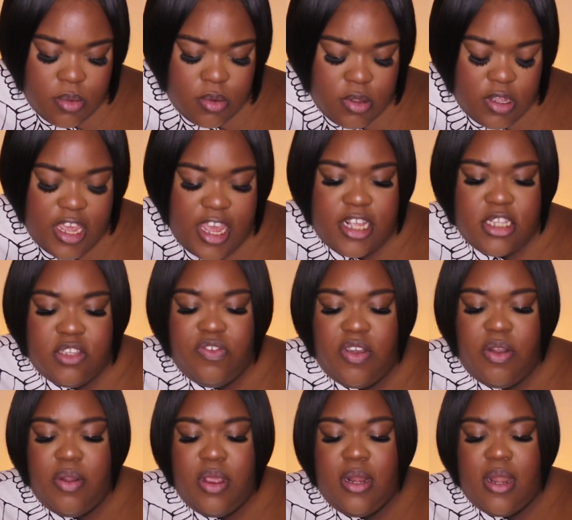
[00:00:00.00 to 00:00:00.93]
Yeah, it's
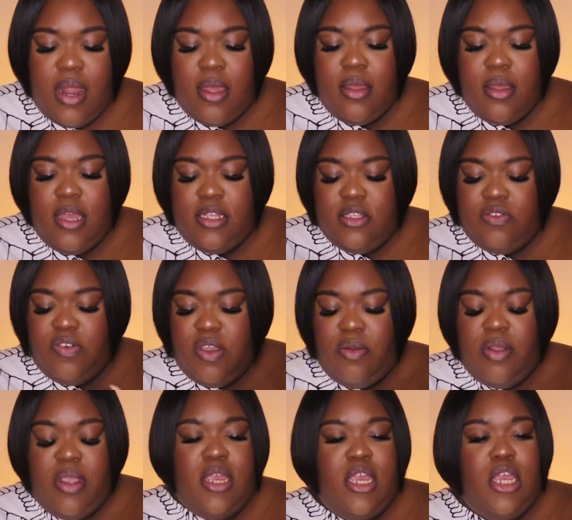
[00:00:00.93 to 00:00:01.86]

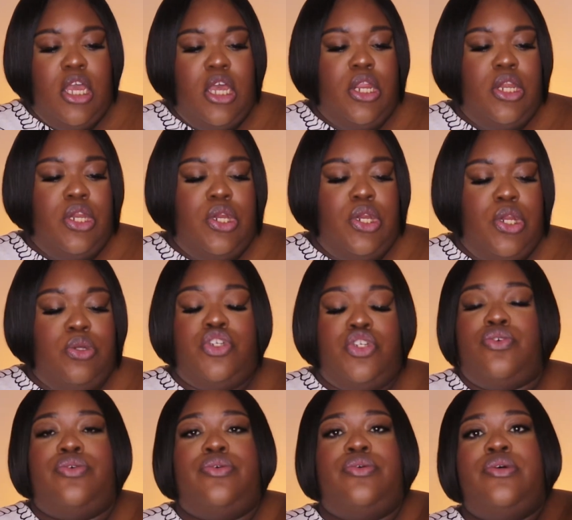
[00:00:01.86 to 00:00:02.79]
very
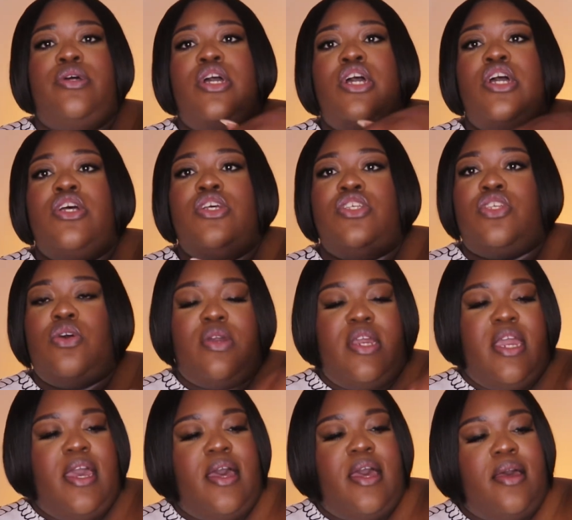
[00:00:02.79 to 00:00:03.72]
neutral. So
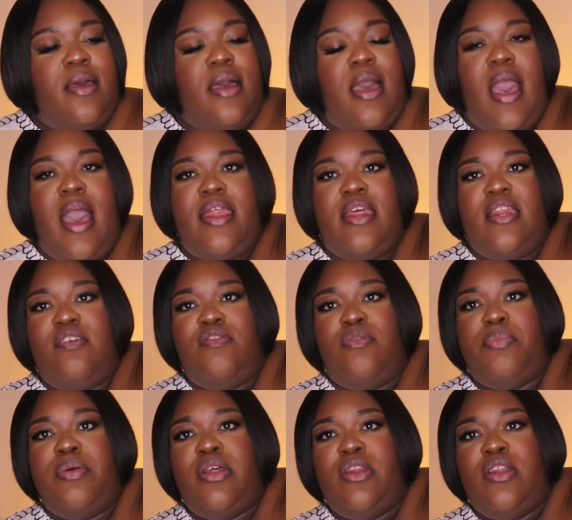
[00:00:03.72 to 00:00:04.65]
yeah, I didn't
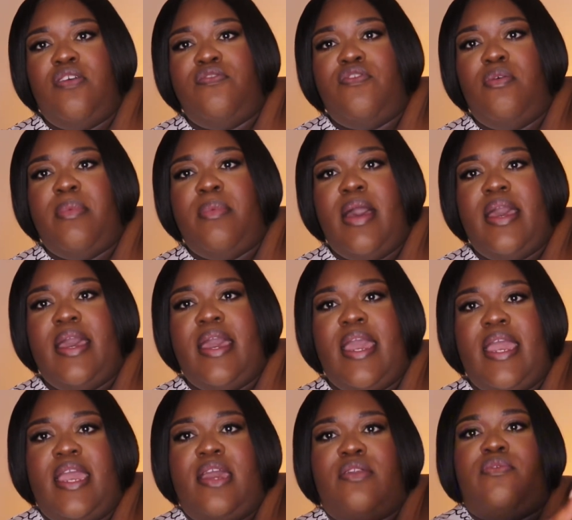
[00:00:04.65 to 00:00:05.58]
even put enough on my
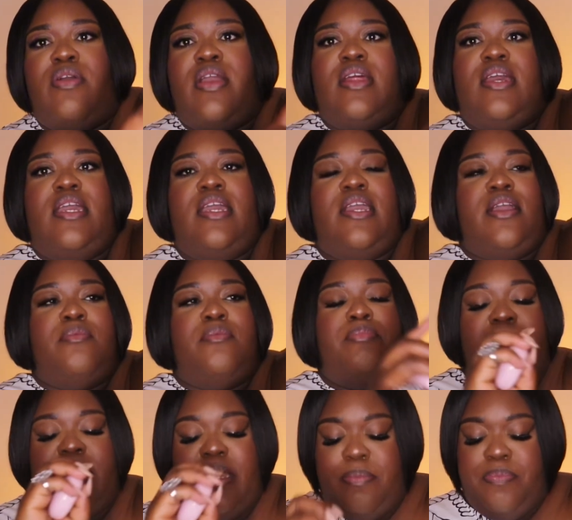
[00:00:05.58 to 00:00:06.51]
hand right here,
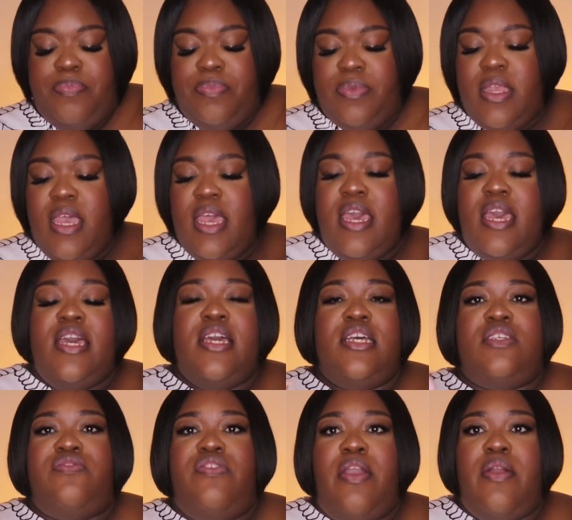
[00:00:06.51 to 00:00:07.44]
but
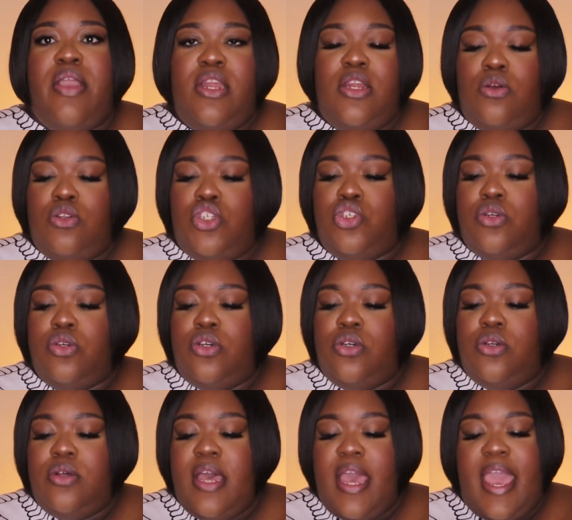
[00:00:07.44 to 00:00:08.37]
it's very
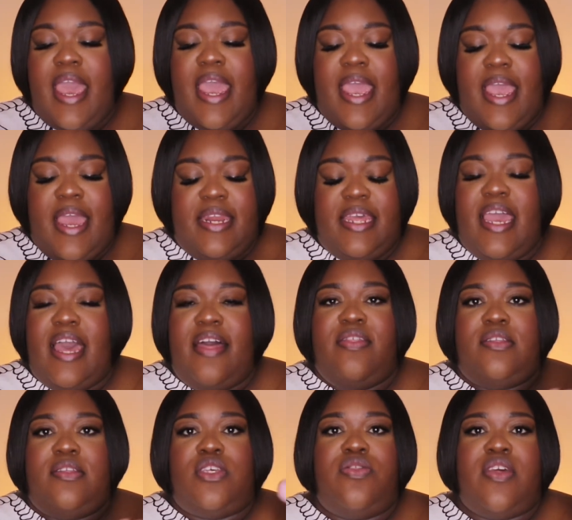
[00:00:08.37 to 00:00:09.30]
neutral. And
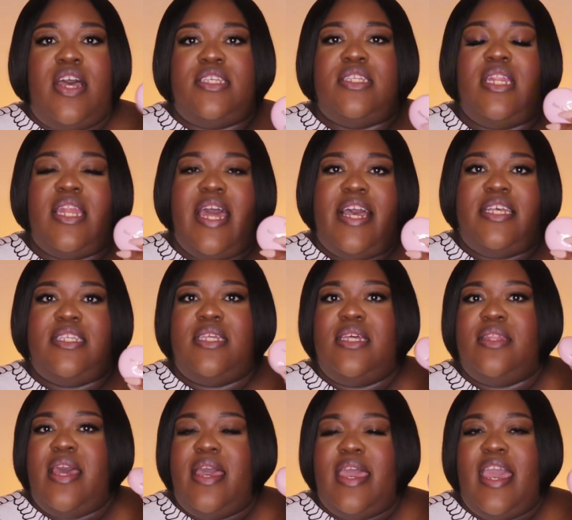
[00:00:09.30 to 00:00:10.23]
yeah, so that's the last
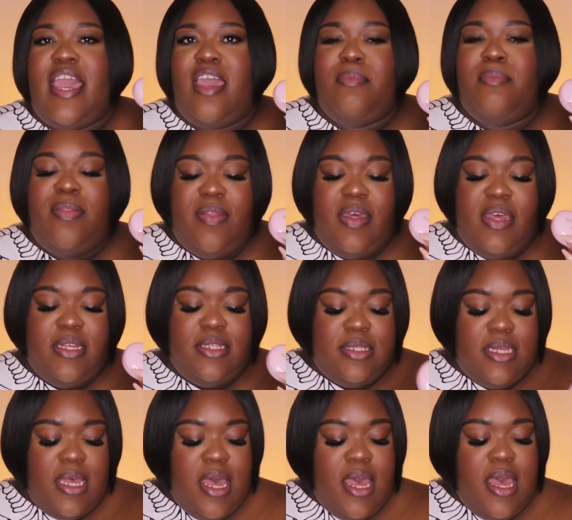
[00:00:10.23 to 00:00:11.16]
thing that came in this.